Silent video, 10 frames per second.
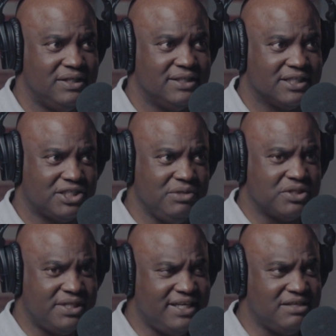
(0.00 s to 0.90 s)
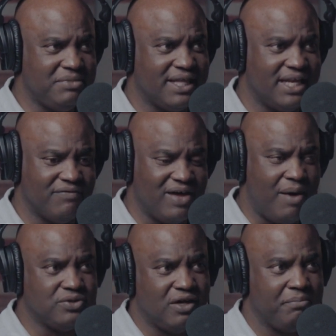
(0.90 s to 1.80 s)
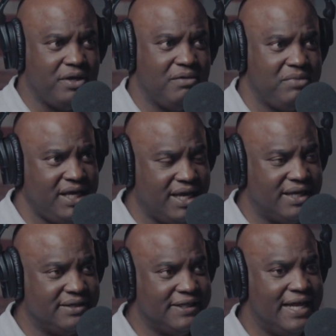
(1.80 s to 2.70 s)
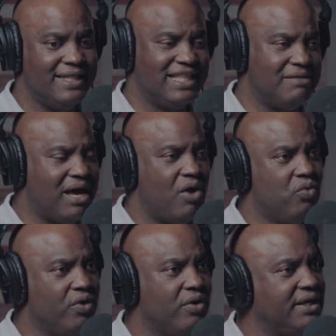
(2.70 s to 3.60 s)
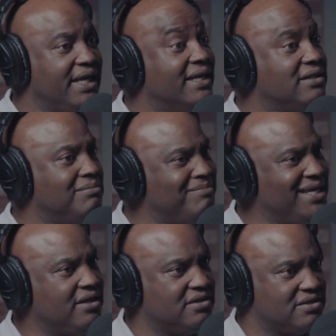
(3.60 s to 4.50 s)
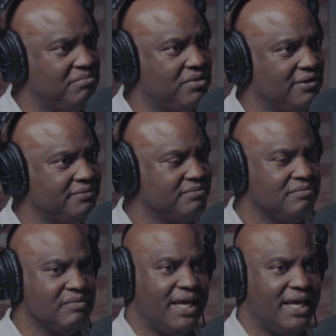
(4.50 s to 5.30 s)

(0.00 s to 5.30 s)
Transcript: So she was teaching me that if I was going to be a man, then my word needed to mean something.